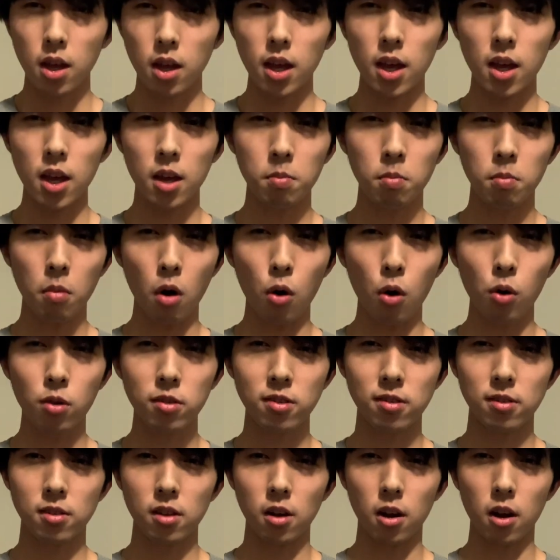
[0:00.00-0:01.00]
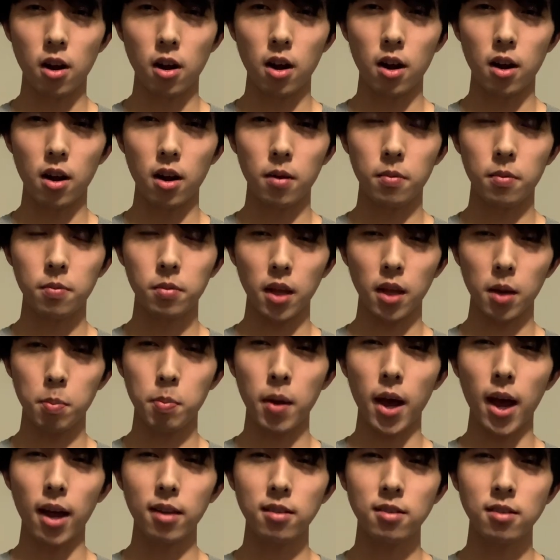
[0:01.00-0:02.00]
in most uh, like
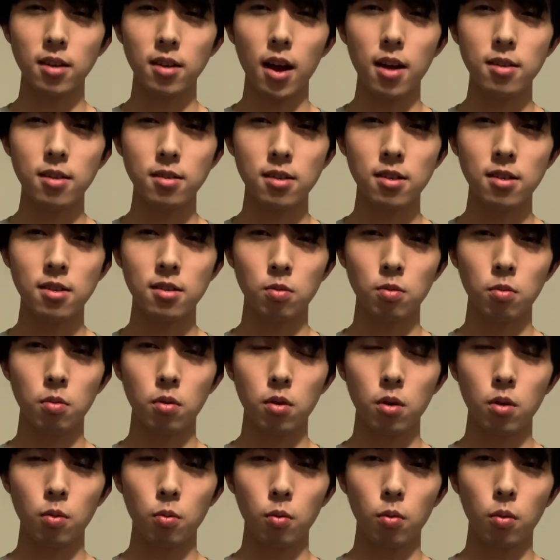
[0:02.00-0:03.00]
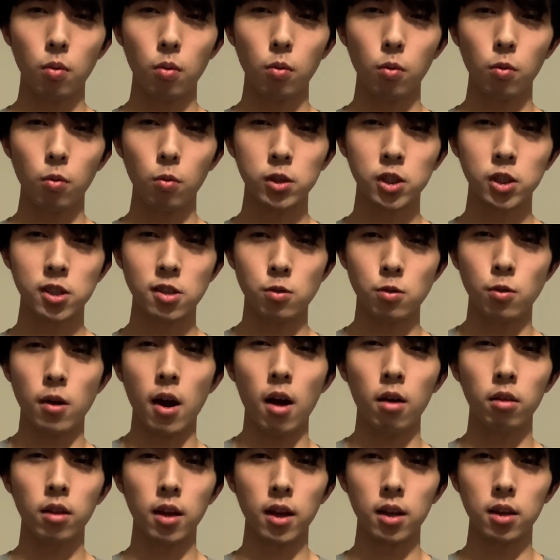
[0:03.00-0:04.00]
pant sizes, which is
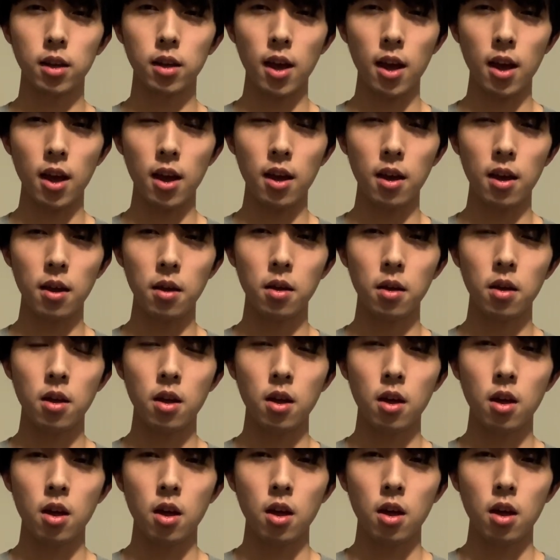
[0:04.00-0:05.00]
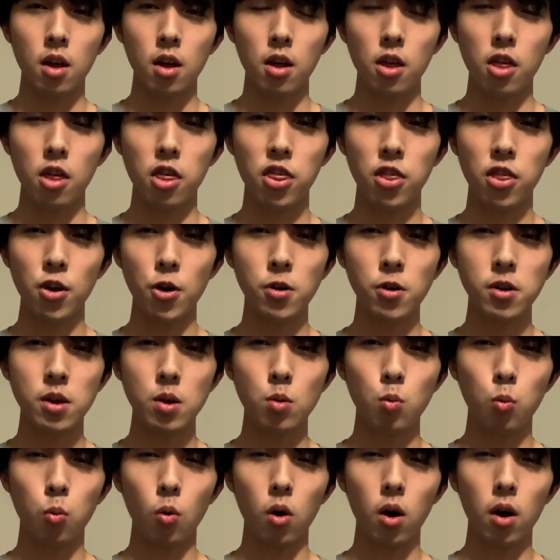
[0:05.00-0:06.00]
around like a
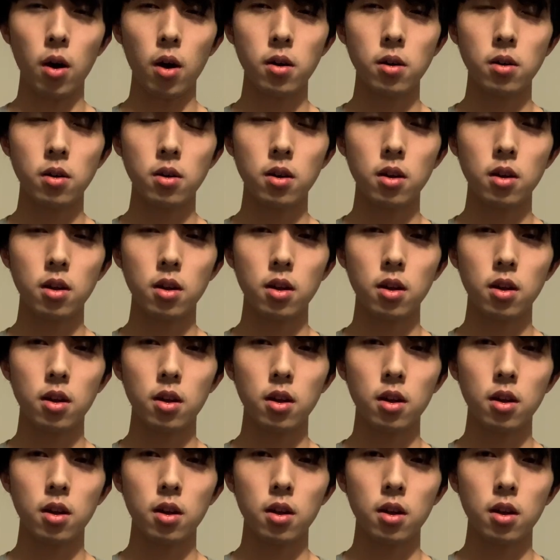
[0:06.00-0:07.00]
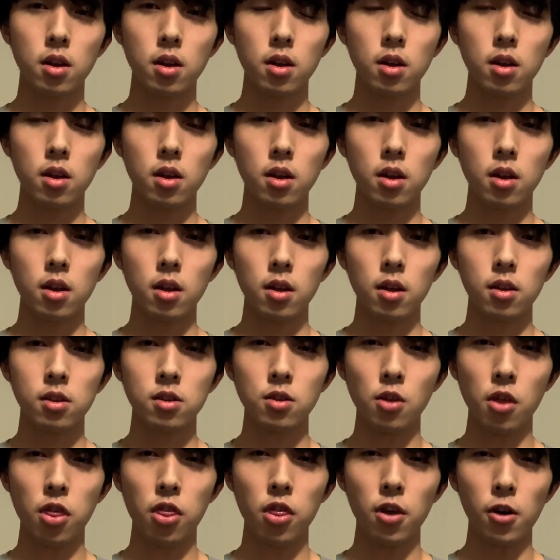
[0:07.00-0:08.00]
31 to
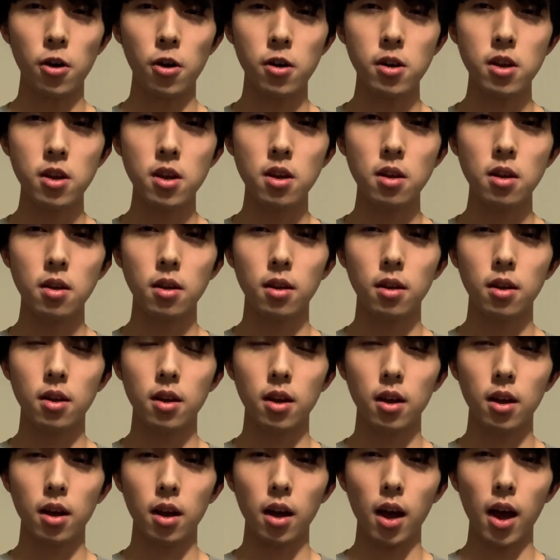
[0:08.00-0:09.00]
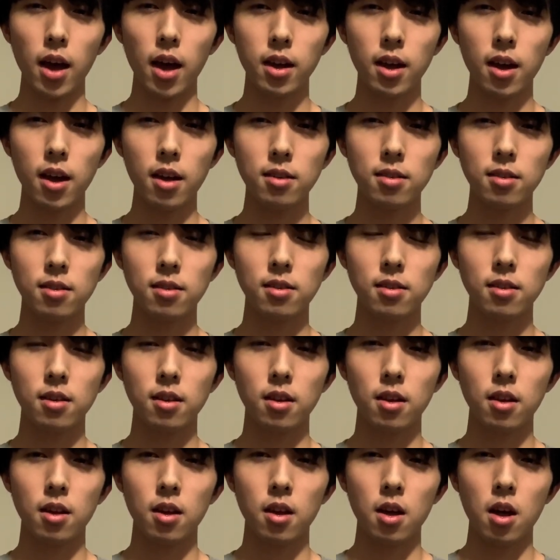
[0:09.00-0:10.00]
30, I guess.
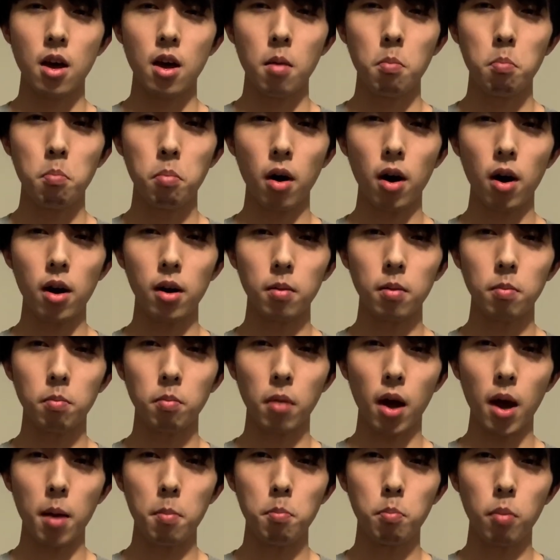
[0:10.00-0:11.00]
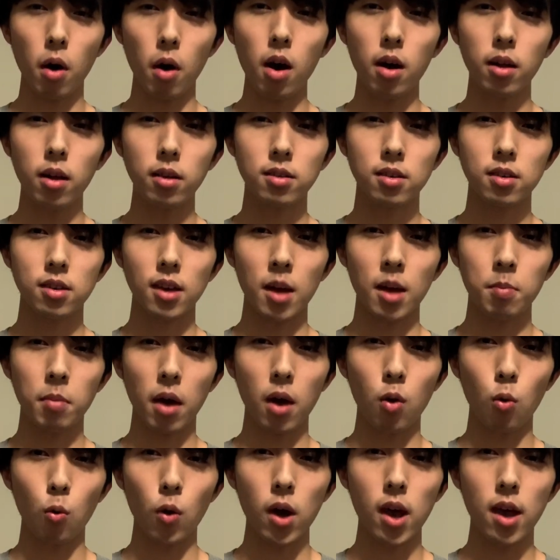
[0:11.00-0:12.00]
But my butt and my
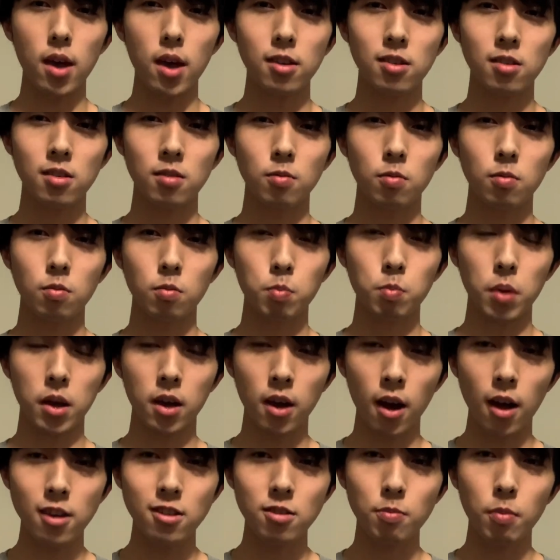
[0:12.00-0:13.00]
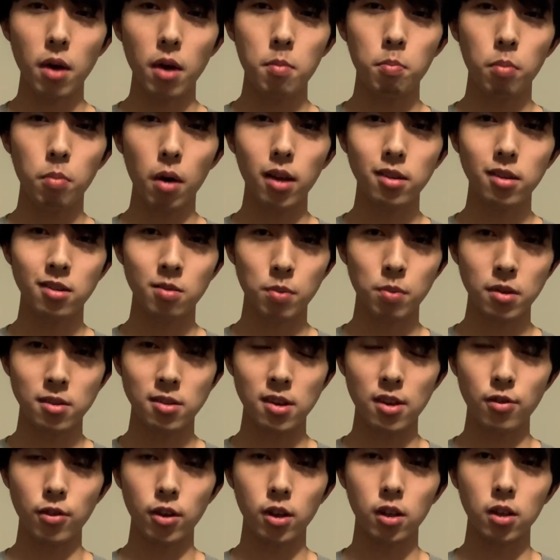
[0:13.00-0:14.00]
waist, because of my butt
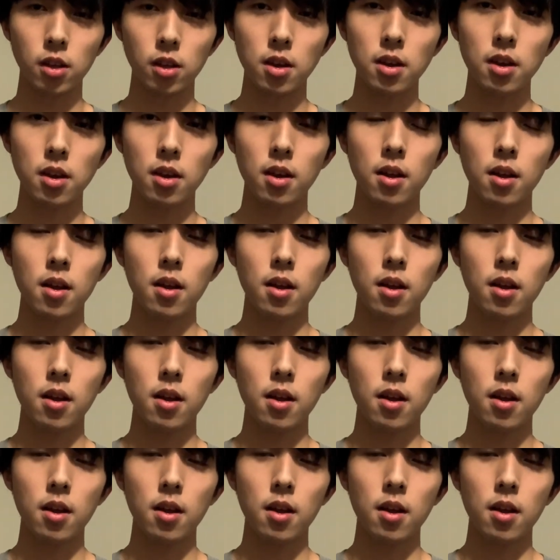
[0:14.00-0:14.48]
specifically,